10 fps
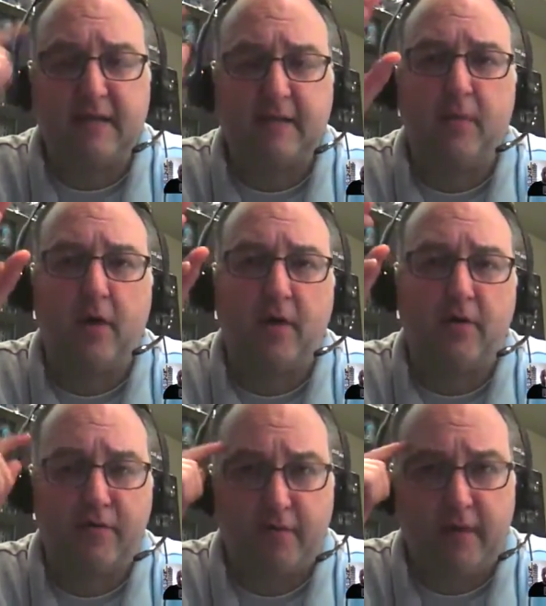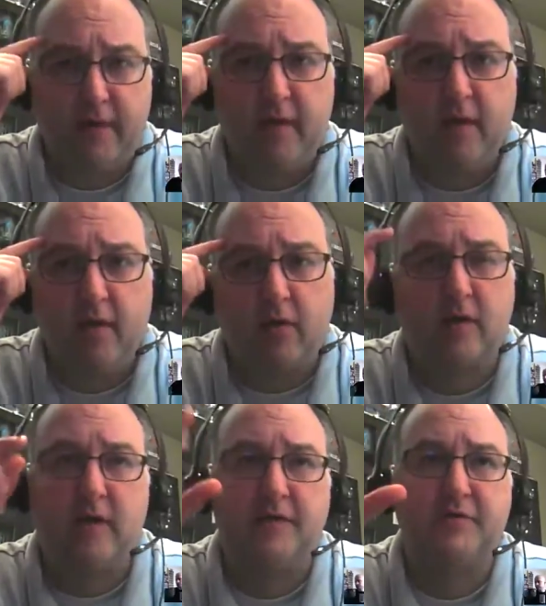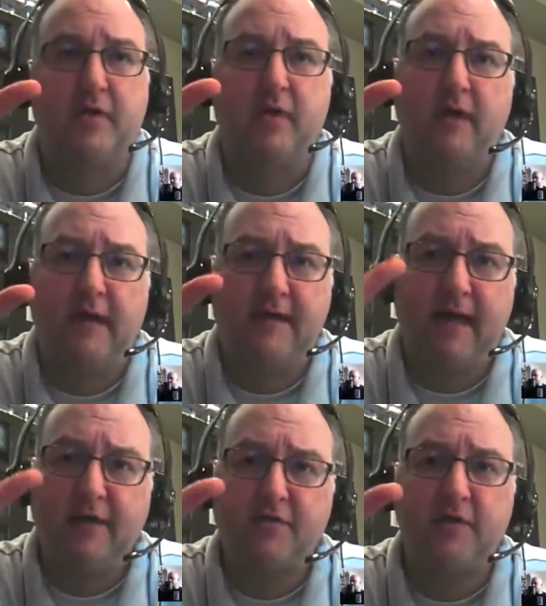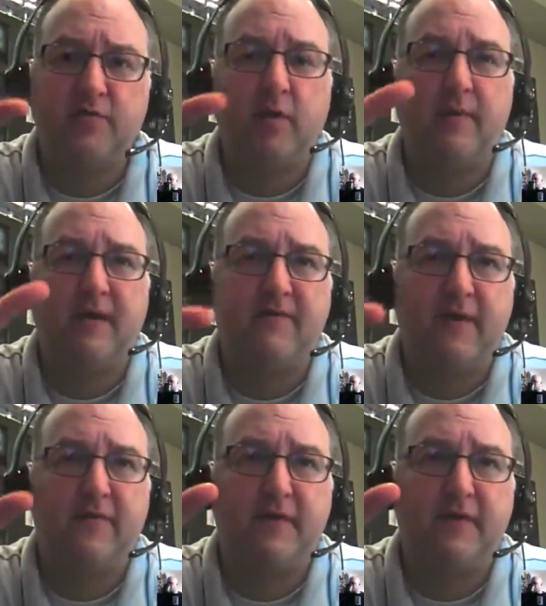like Mario 3 or Contra. And Contra is one of my favorite